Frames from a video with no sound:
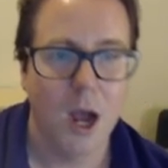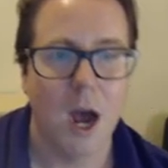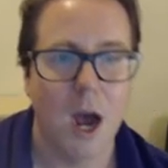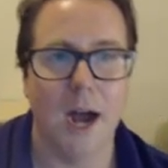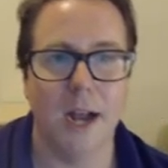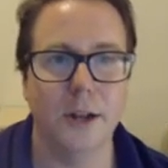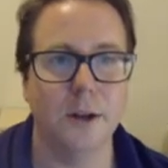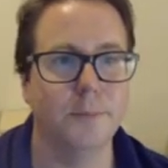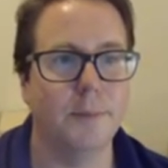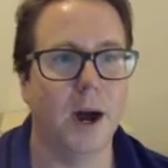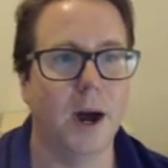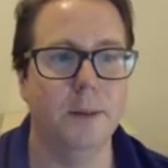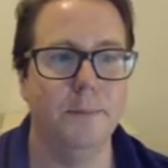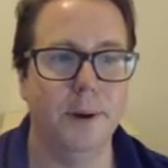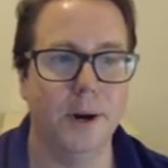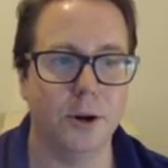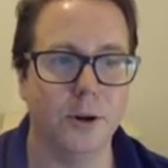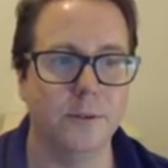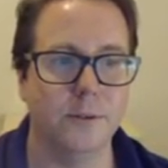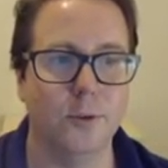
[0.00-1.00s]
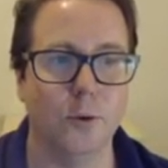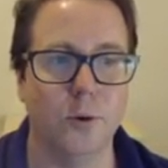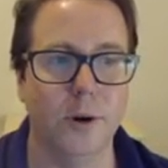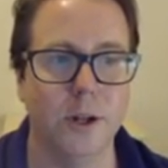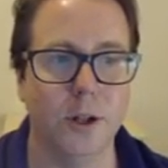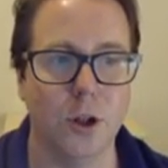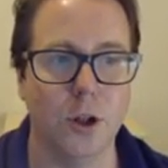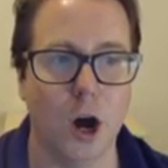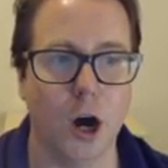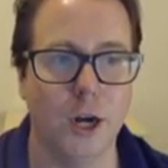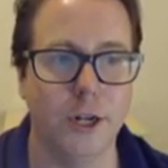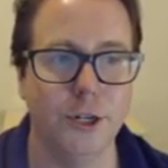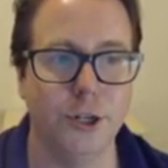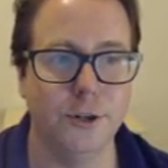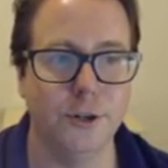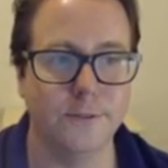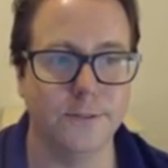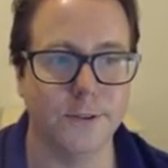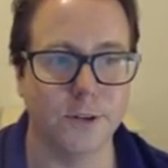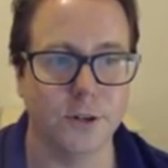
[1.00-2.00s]
I could buy a barrel of oil on
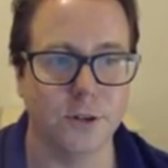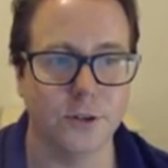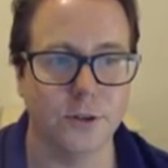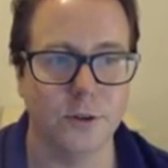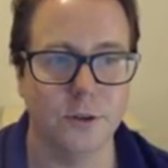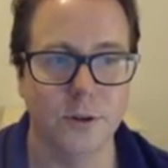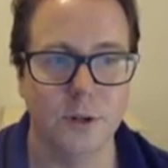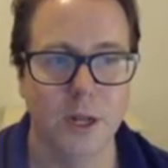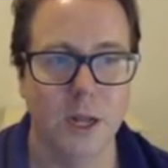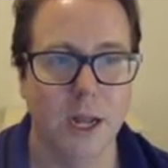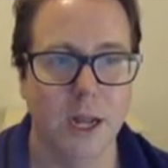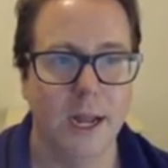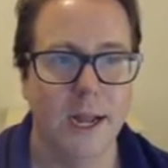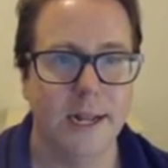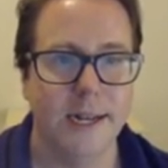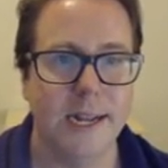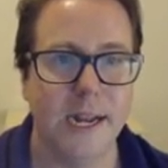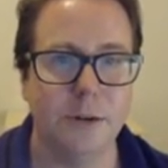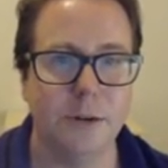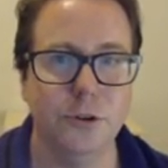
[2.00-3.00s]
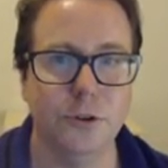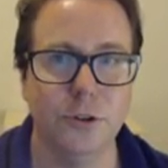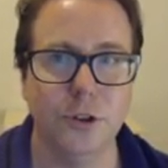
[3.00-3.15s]
June 1st. Now, you'll